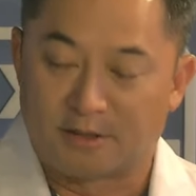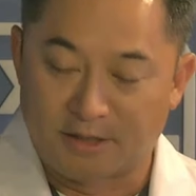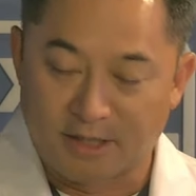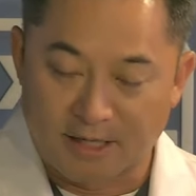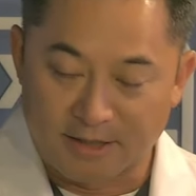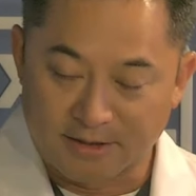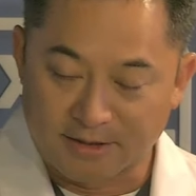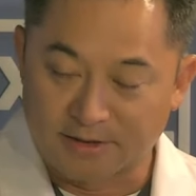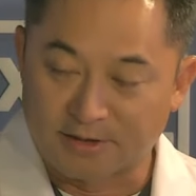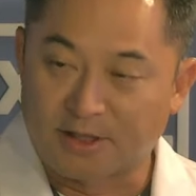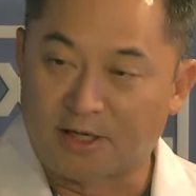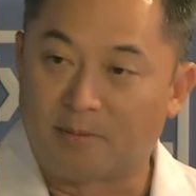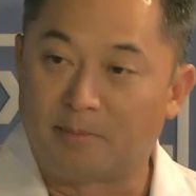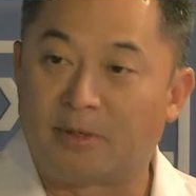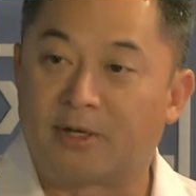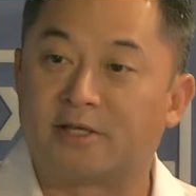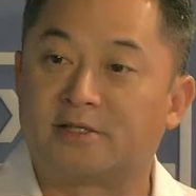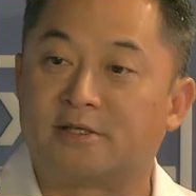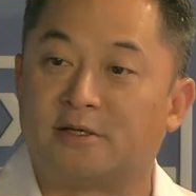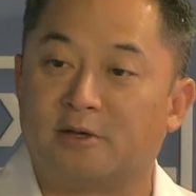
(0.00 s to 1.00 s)
Yes,
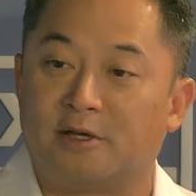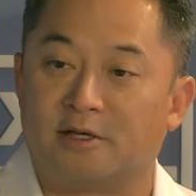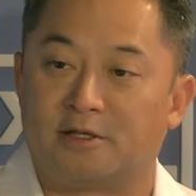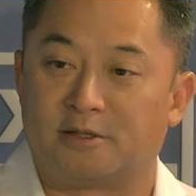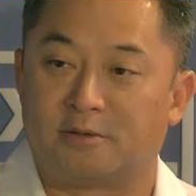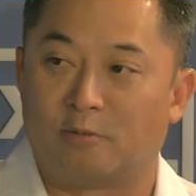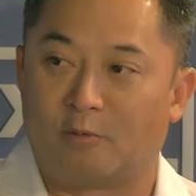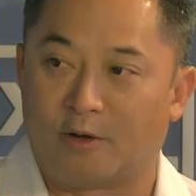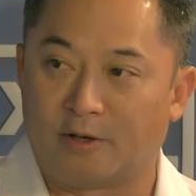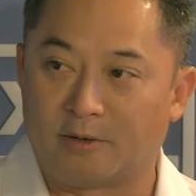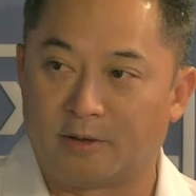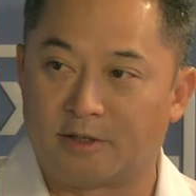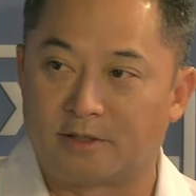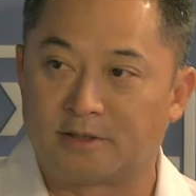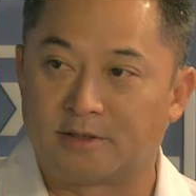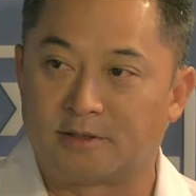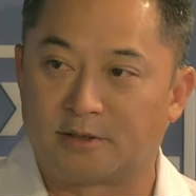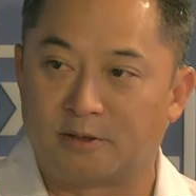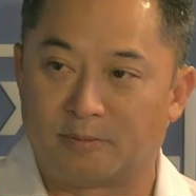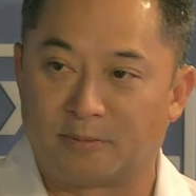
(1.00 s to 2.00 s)

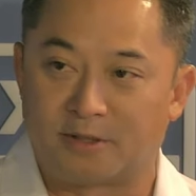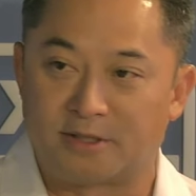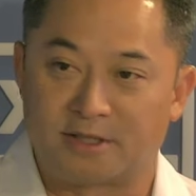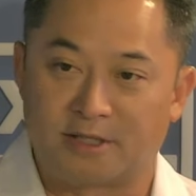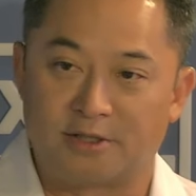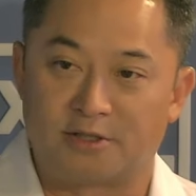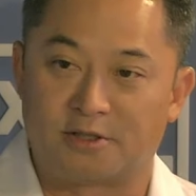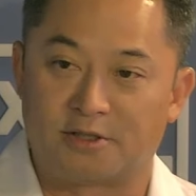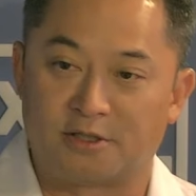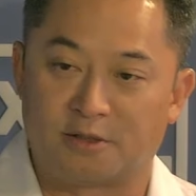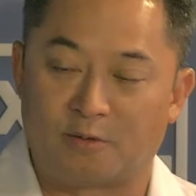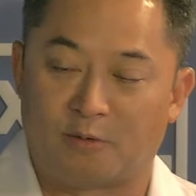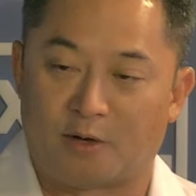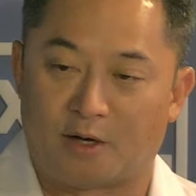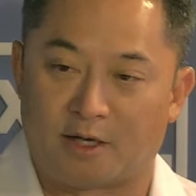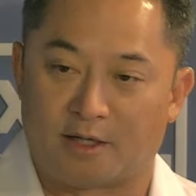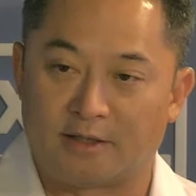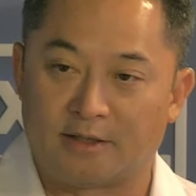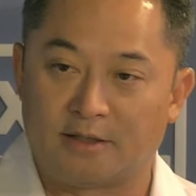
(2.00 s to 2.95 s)
it's two procedures in one.